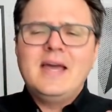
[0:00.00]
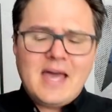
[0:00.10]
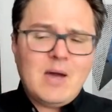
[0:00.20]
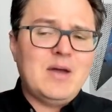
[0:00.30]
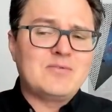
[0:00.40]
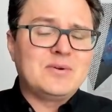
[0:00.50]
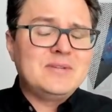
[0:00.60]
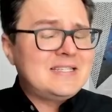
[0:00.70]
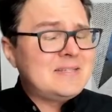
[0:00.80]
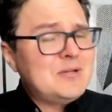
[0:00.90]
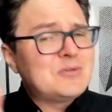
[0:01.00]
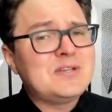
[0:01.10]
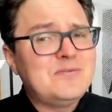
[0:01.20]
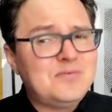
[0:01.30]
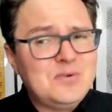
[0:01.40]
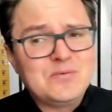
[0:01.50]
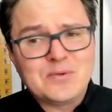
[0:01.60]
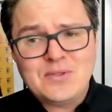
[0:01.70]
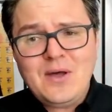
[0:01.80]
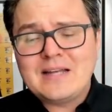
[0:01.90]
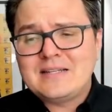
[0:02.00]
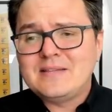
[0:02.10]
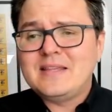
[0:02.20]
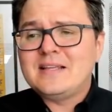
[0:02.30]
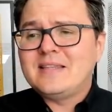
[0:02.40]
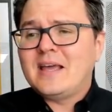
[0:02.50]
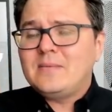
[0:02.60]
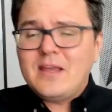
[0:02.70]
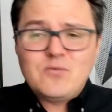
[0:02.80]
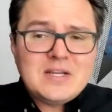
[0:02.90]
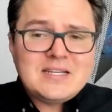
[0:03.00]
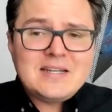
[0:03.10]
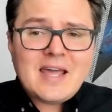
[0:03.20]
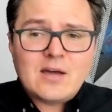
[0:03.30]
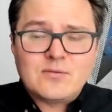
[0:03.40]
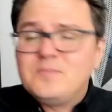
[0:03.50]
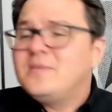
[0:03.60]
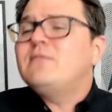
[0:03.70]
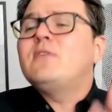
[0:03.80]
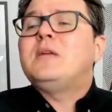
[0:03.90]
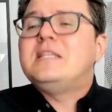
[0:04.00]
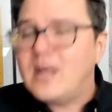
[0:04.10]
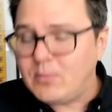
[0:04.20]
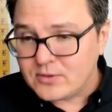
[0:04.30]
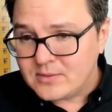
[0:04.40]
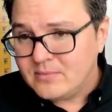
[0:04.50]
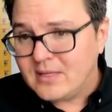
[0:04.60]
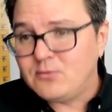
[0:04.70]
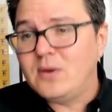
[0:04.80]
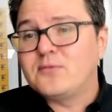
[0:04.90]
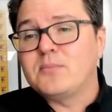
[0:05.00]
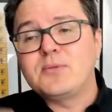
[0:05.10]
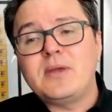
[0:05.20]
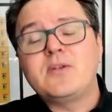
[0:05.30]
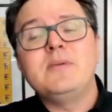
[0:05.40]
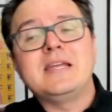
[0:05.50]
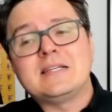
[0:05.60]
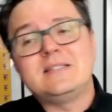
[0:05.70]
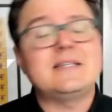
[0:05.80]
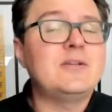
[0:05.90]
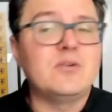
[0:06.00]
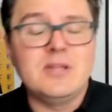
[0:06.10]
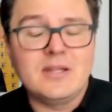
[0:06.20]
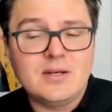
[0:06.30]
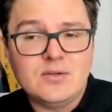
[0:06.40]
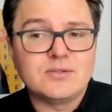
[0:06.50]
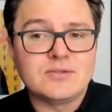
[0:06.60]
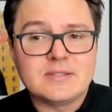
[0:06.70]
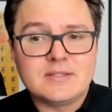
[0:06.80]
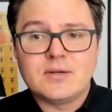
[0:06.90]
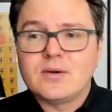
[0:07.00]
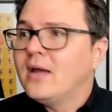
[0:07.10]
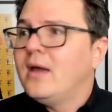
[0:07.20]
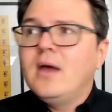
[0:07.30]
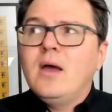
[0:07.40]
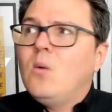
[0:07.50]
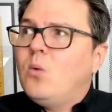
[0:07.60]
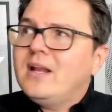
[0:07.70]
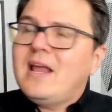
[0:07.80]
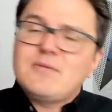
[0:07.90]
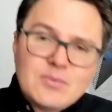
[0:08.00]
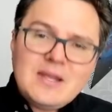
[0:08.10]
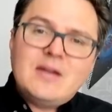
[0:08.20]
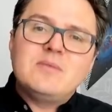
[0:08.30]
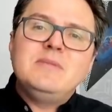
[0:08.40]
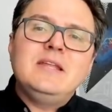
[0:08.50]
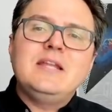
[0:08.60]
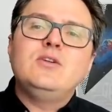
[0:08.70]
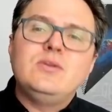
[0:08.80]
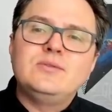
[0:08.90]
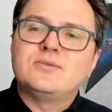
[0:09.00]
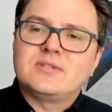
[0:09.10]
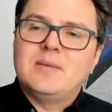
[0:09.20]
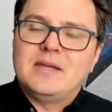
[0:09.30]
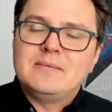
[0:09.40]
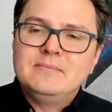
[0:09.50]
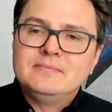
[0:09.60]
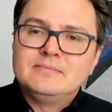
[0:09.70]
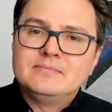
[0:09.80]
However, it's some interesting food for thought to think that if we did have, even if we doubled, if we went from 300 million to 600 million new users this year, we're going to have 300 million new users come in,